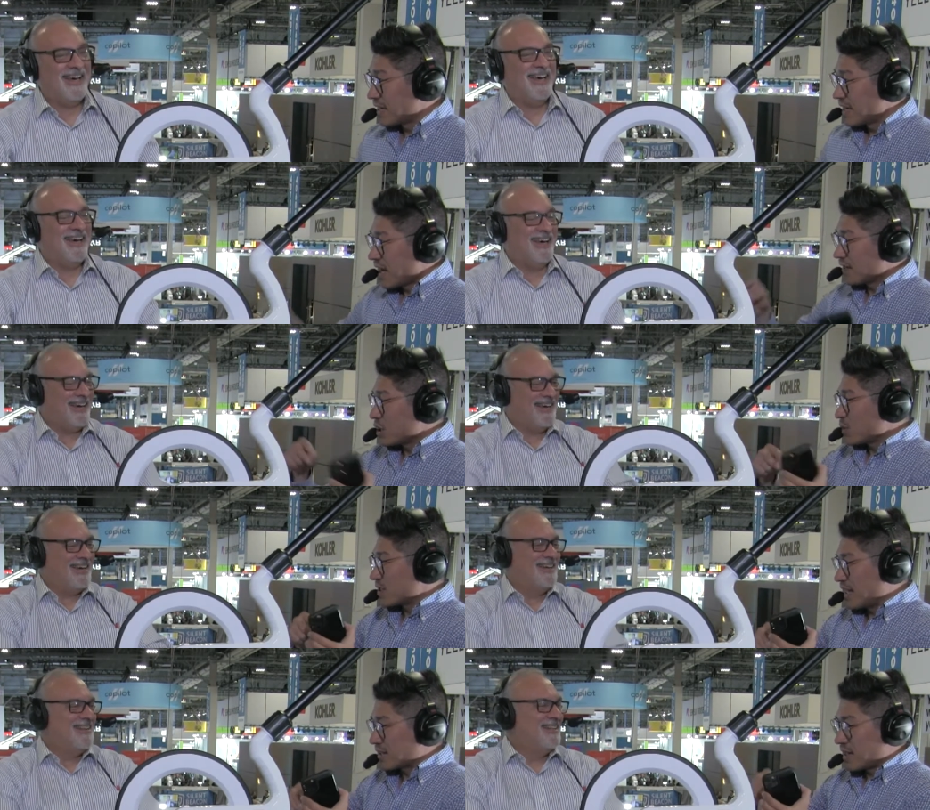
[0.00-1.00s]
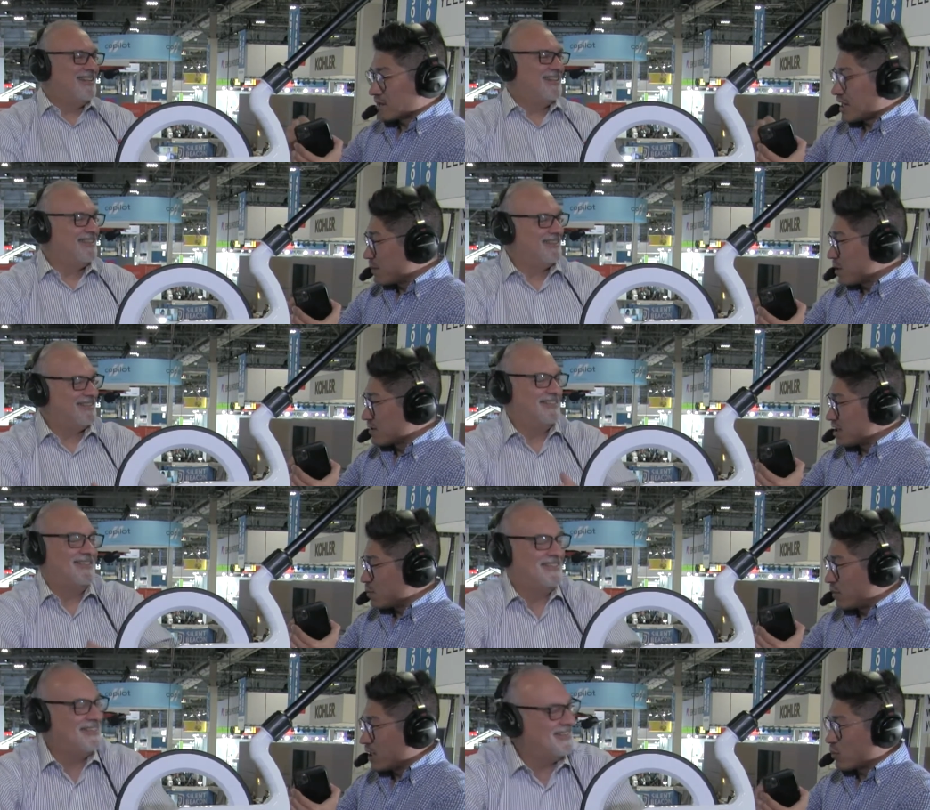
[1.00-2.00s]
Speaker 1: and then you would select, now take me to this
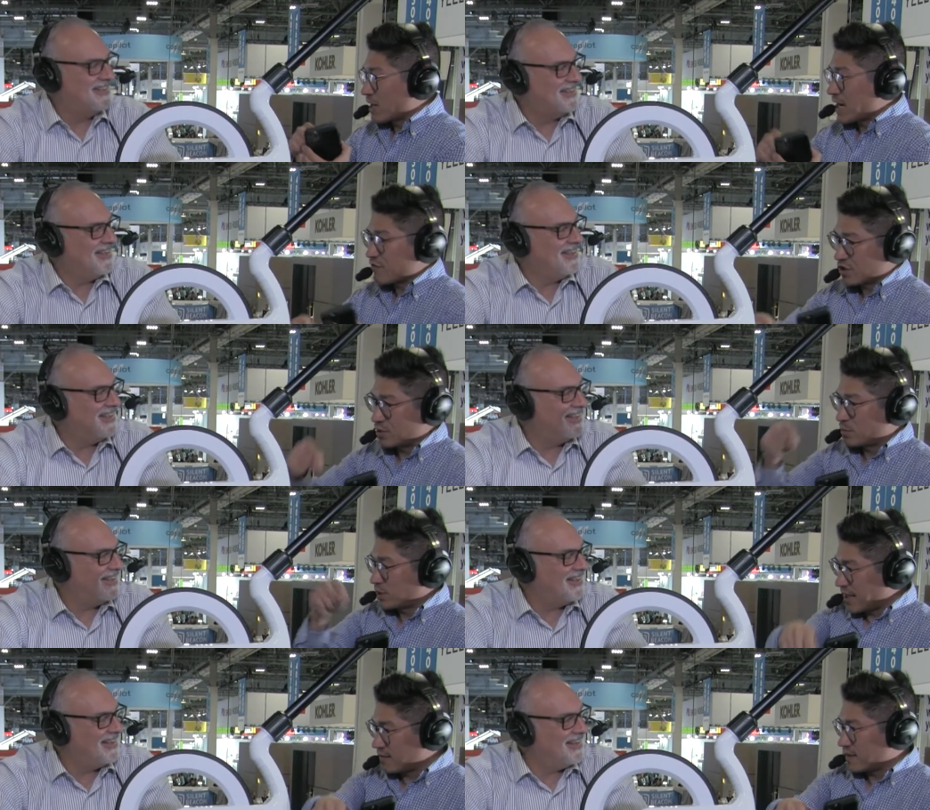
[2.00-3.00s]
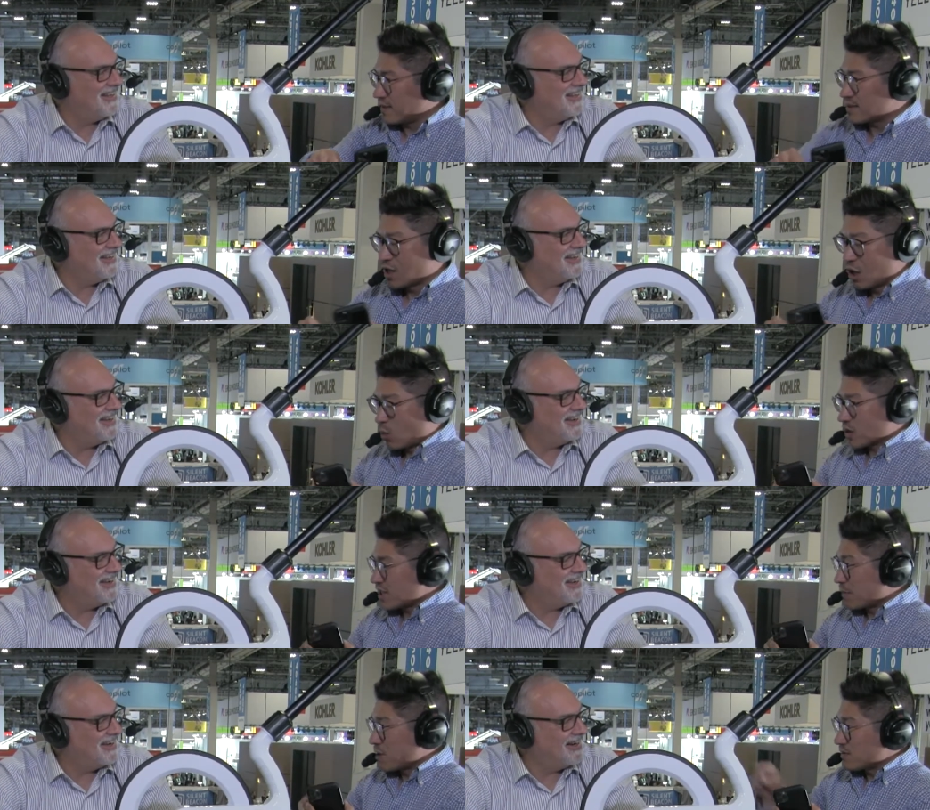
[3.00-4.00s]
point where I have to plant this, or
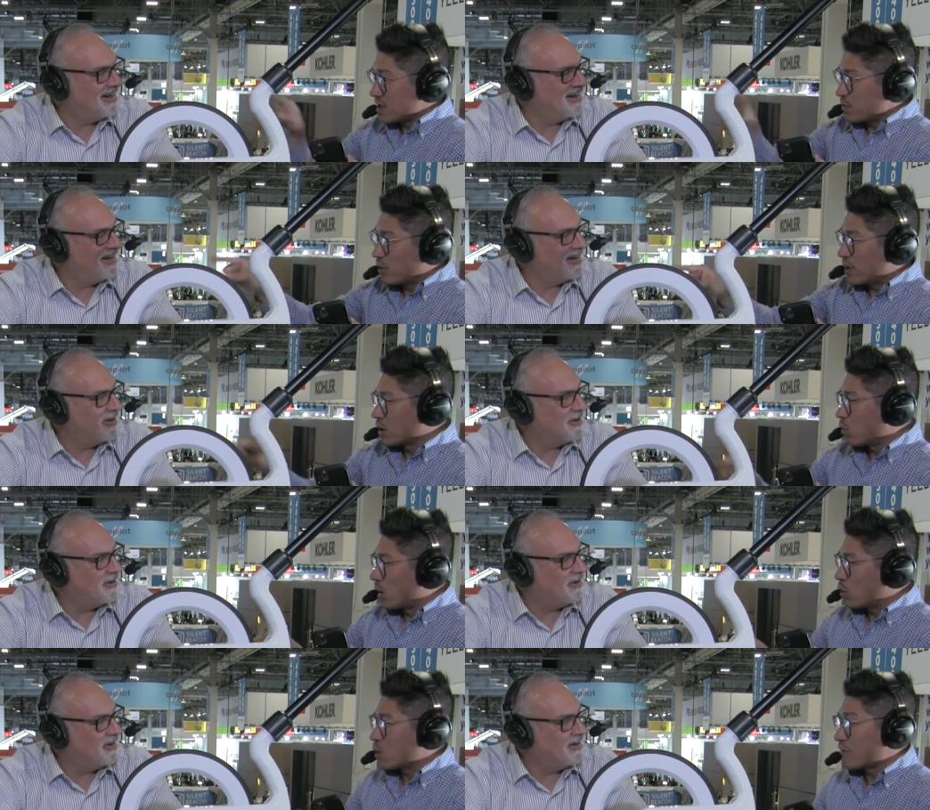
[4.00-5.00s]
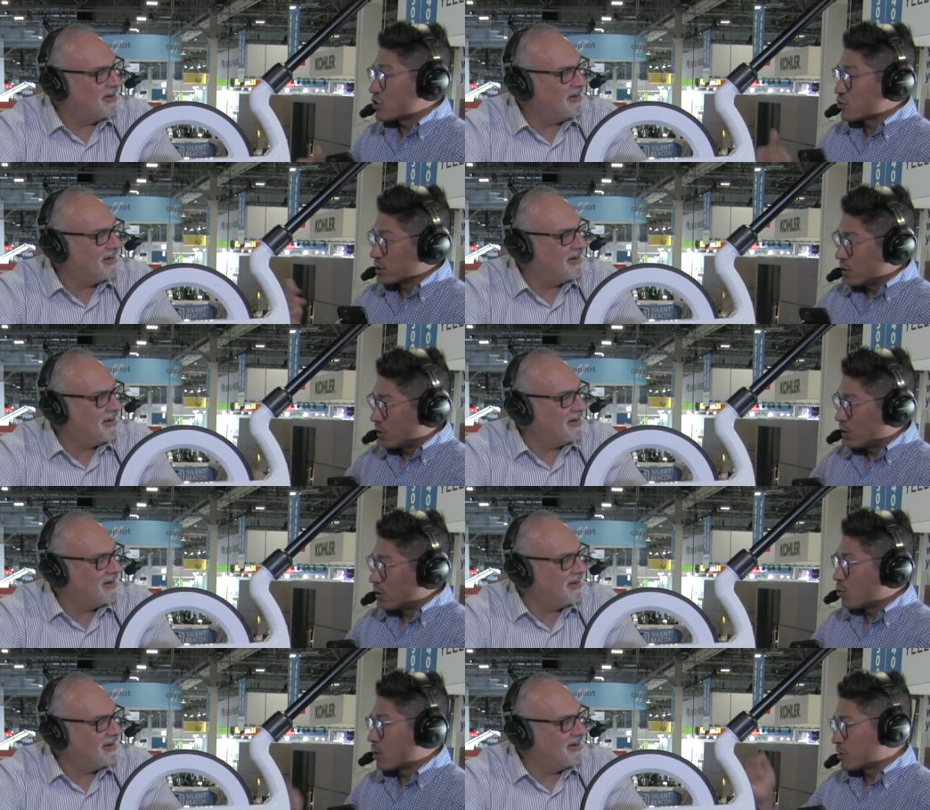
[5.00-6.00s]
take me to this point on the wall where I have to drill the
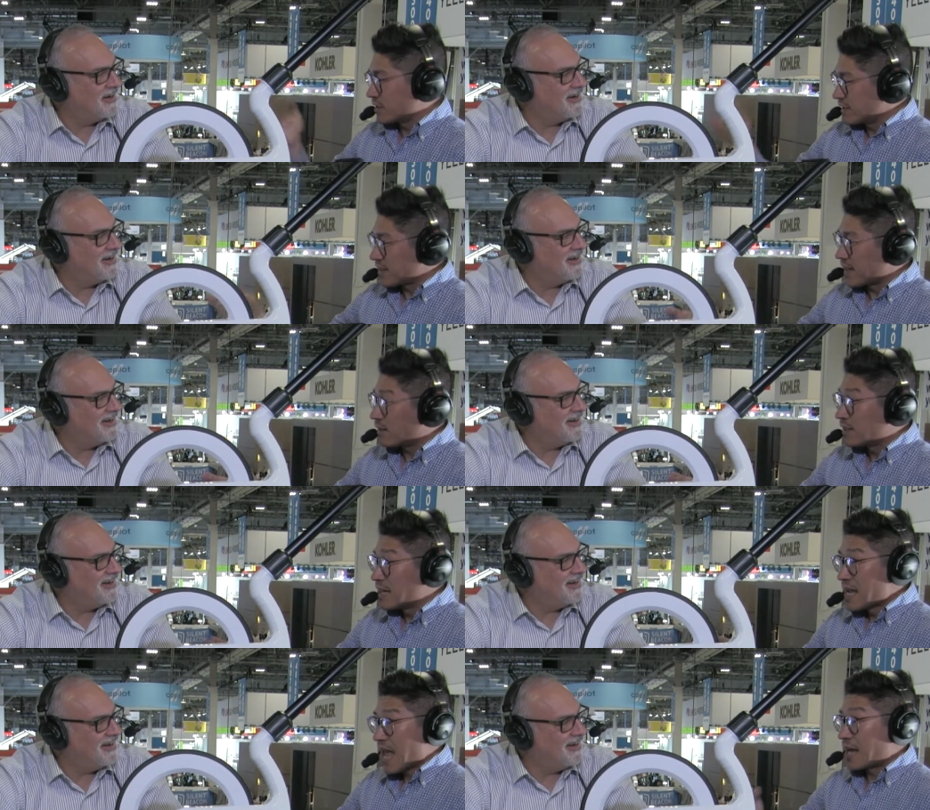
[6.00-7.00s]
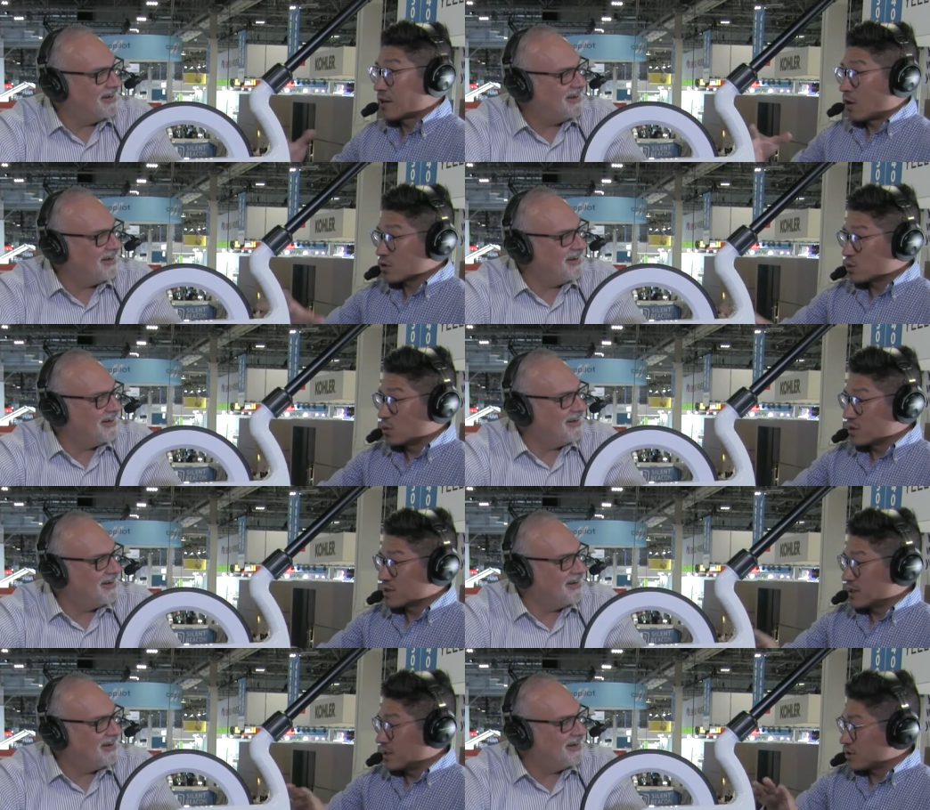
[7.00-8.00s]
hole or put in a nail. And our tools,
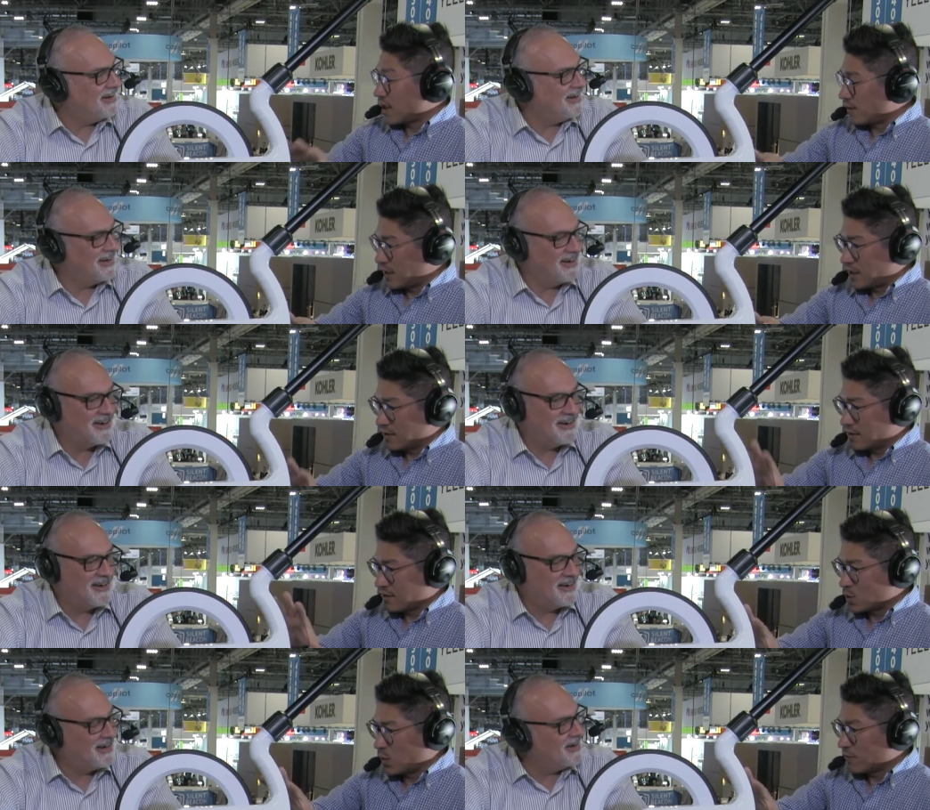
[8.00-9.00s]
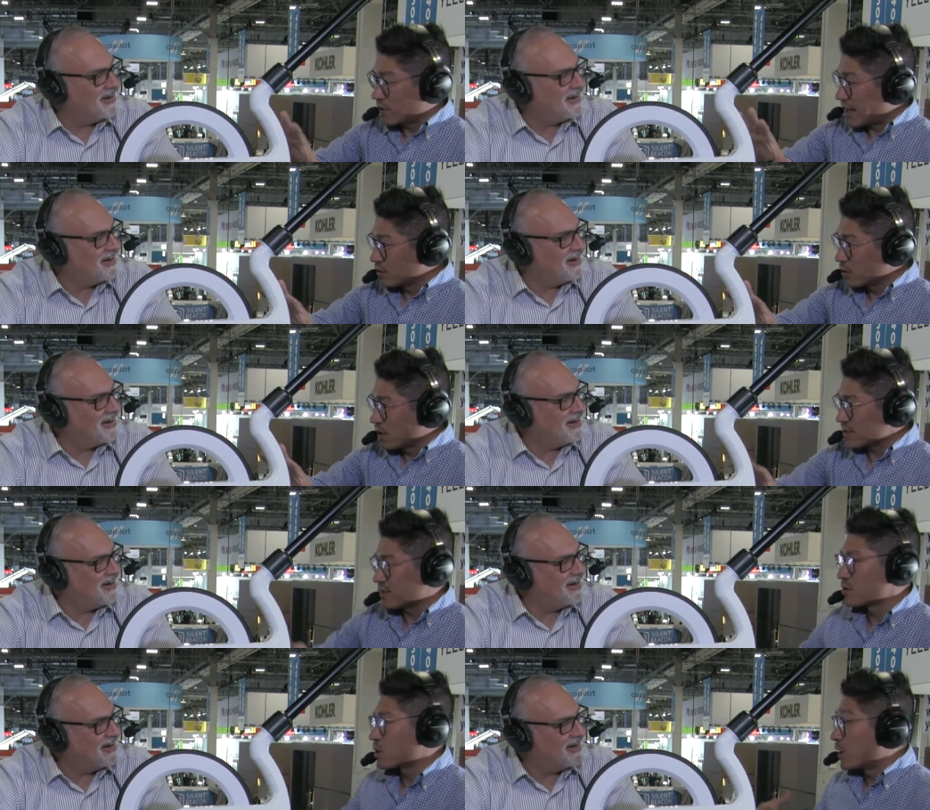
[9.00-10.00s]
the uh, this one for the outdoors and
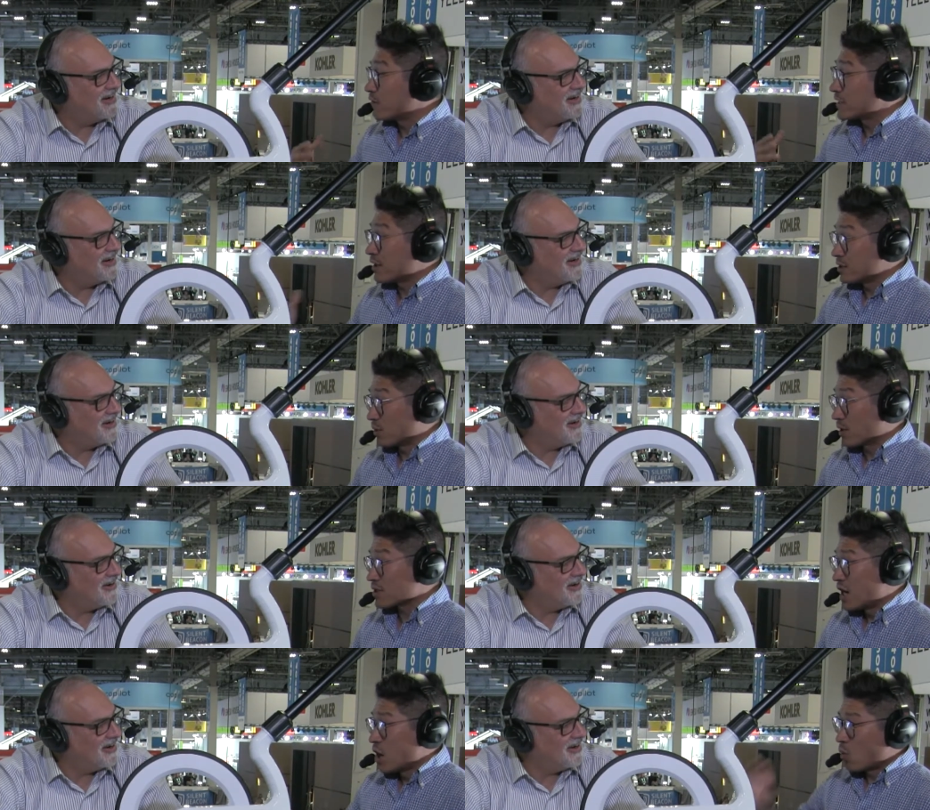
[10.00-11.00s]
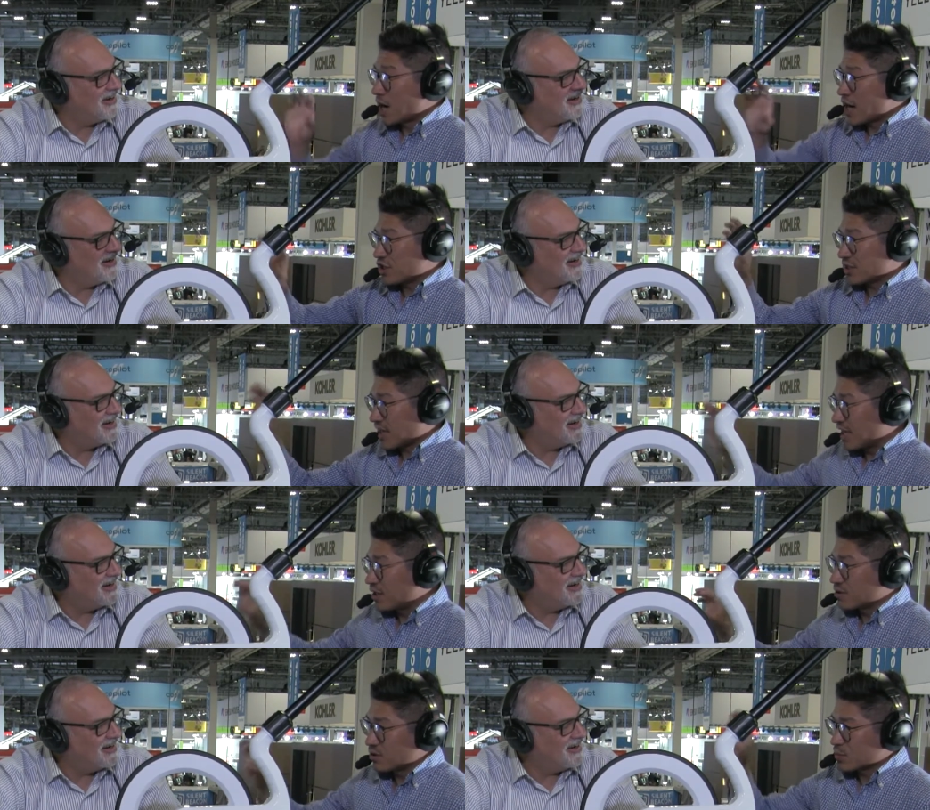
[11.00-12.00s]
also one for the indoors, will actually take you to those